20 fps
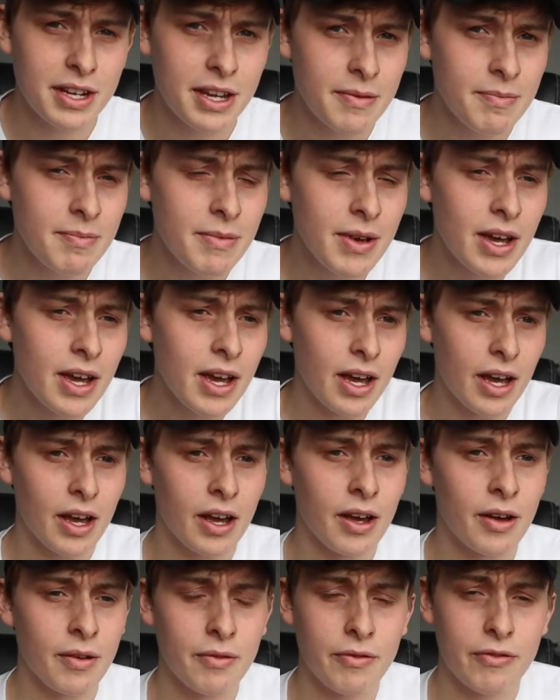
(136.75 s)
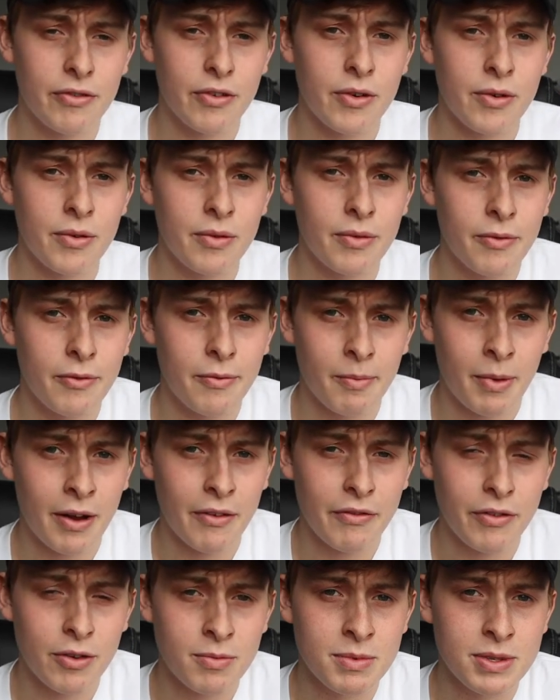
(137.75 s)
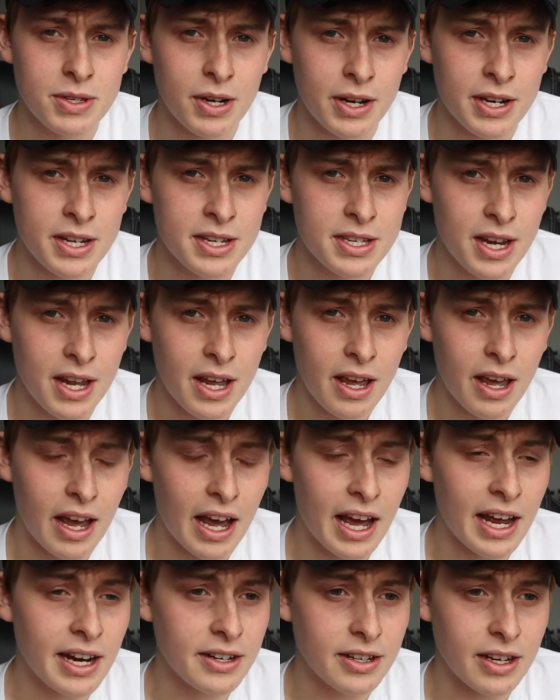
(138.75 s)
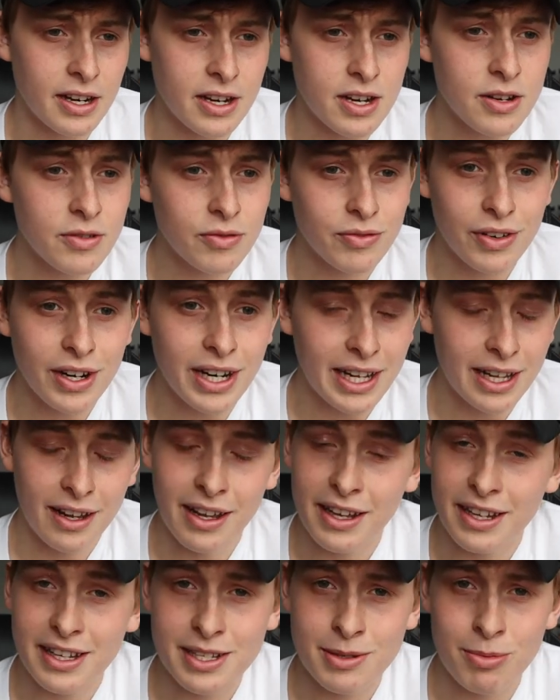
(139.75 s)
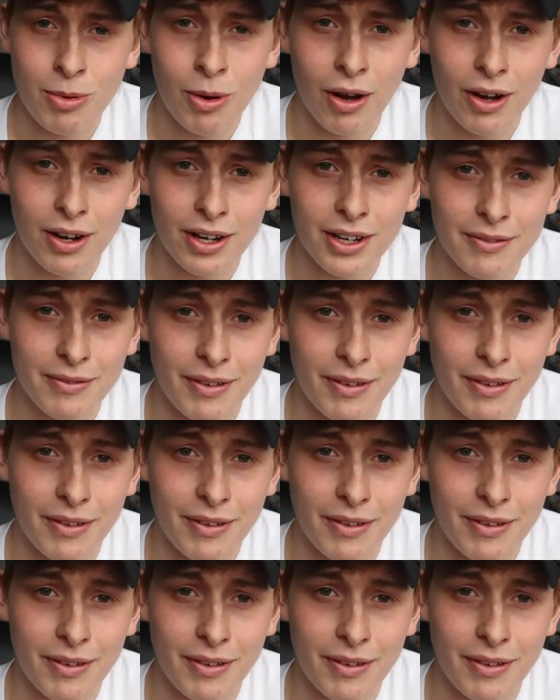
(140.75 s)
him through my film studies. And I just really like his work.